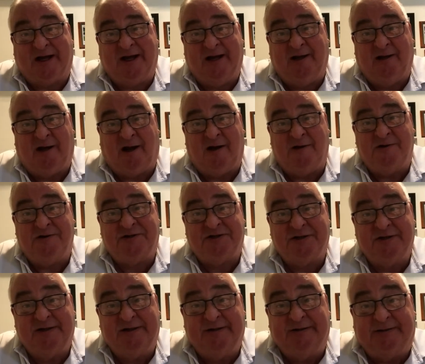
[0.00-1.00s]
kilos,
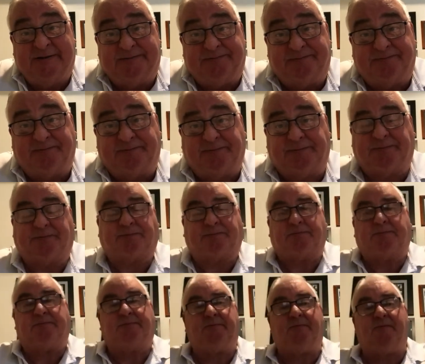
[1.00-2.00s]

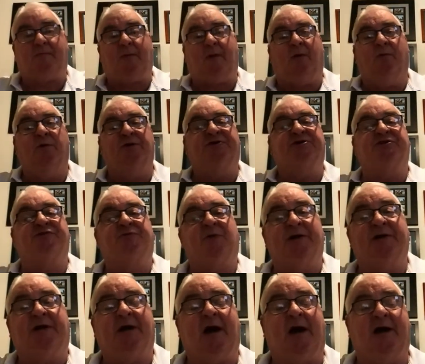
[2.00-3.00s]
which is
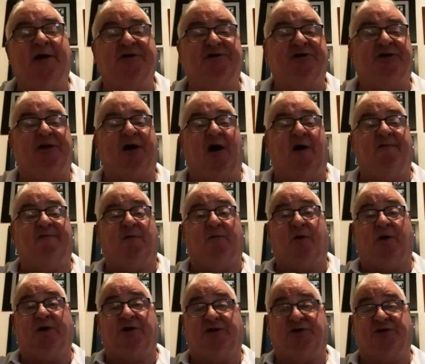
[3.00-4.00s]
1 kg over
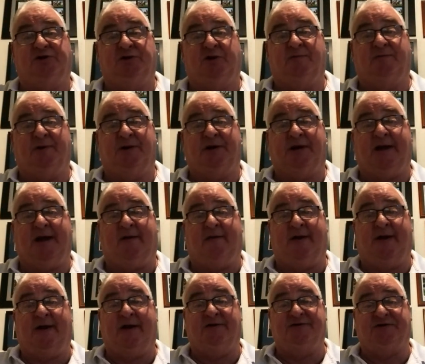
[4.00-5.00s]
what it should have been
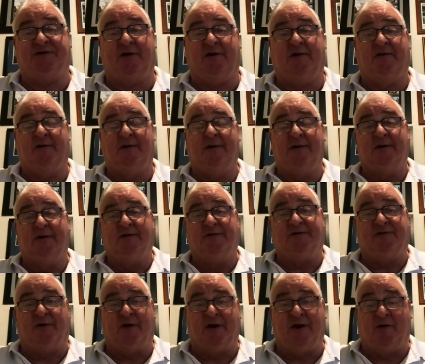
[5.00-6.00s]
carrying as a
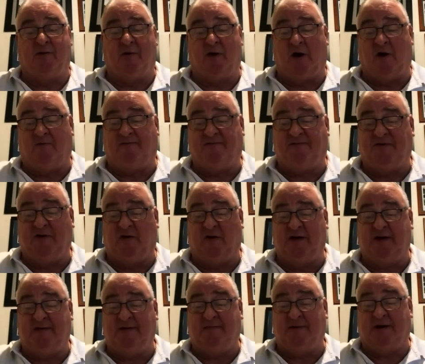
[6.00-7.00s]
3-year-old
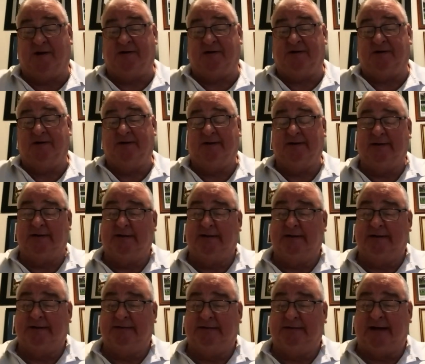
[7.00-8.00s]
filly, but
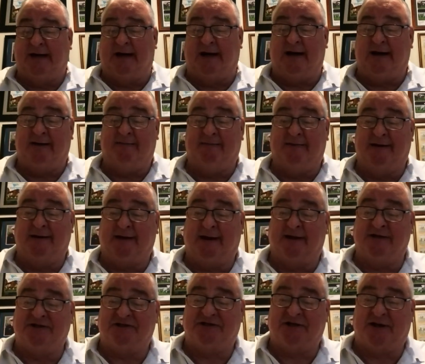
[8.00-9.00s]

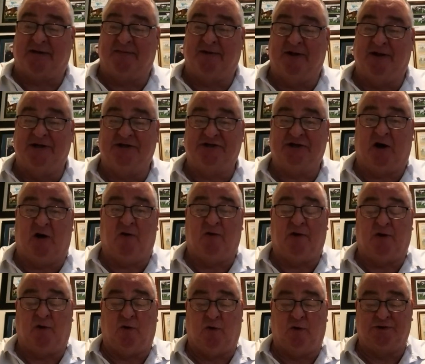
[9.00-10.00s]
against some of these
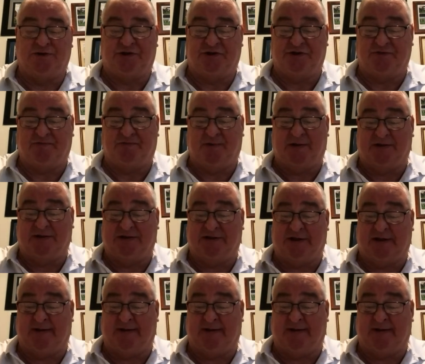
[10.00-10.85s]
older horses. But